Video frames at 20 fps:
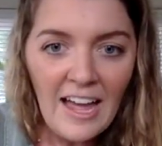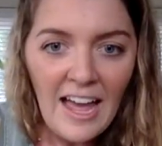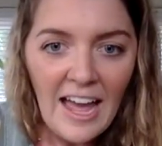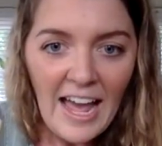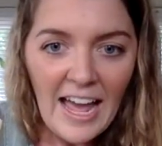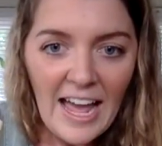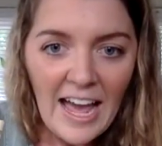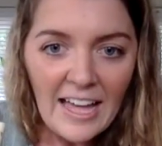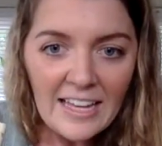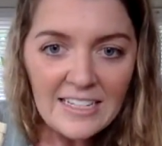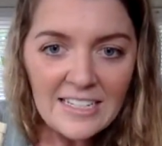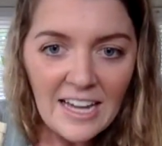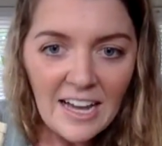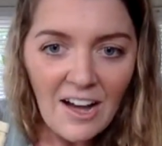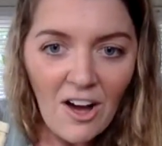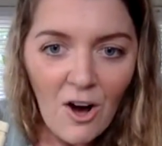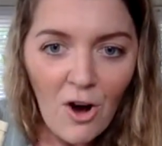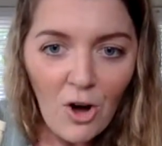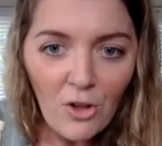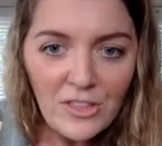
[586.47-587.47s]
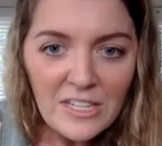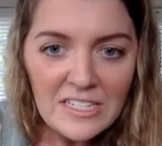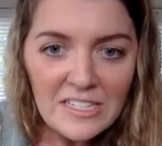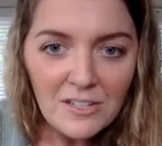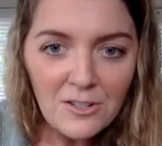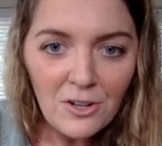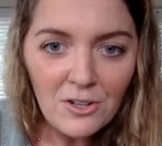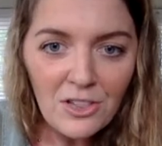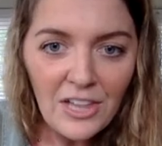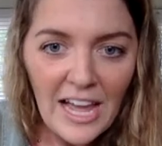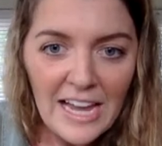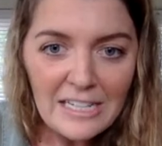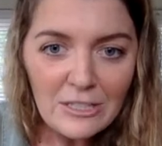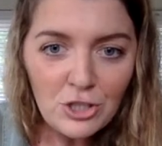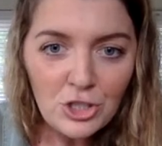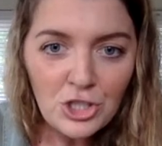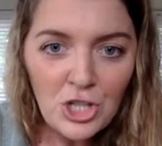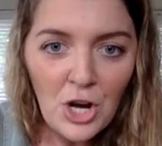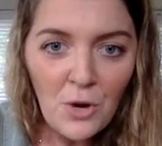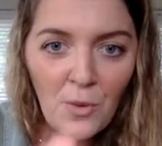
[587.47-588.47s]
and all these little lights
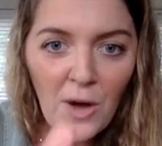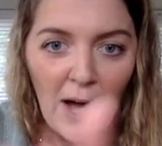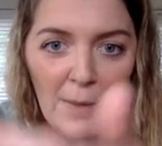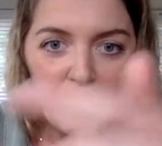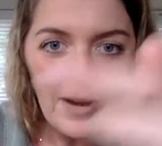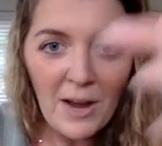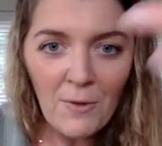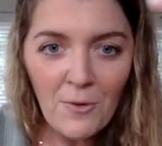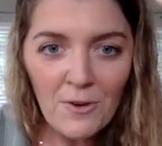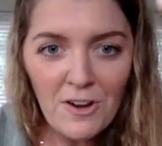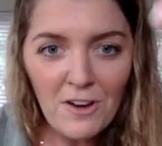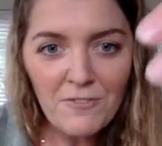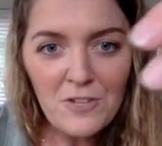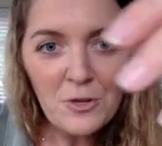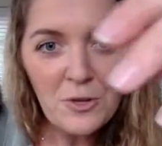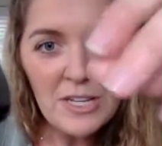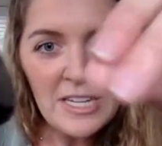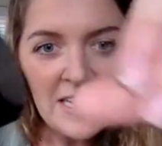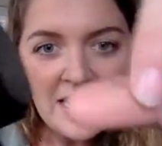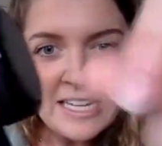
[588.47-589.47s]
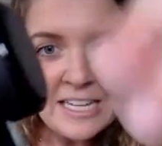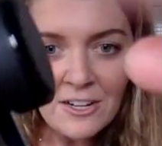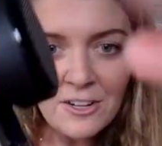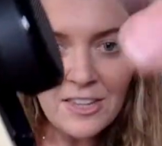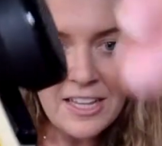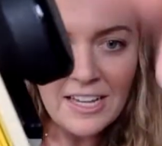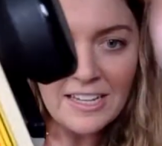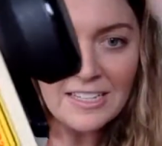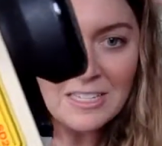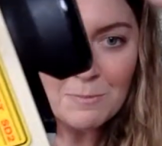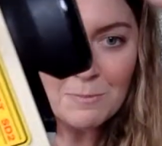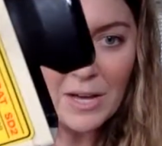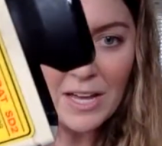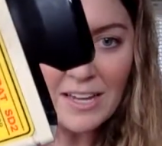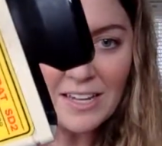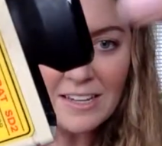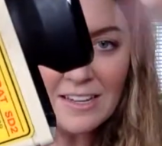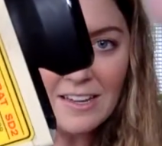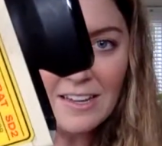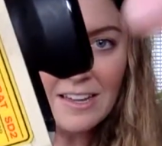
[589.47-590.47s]
show up, and I wonder if you can hear this,
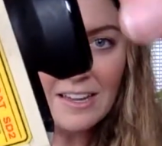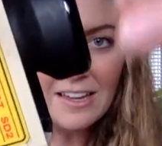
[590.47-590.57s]
but